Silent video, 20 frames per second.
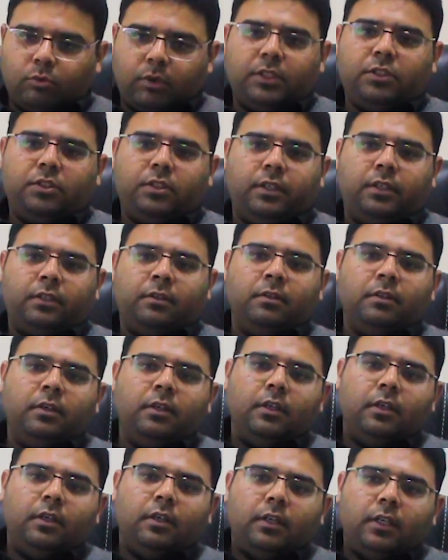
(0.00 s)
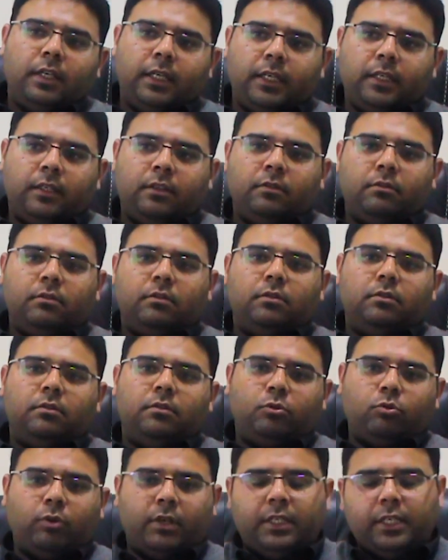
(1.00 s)
question
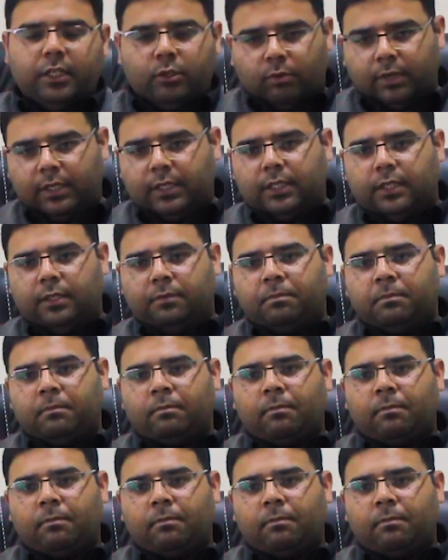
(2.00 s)
in 2020,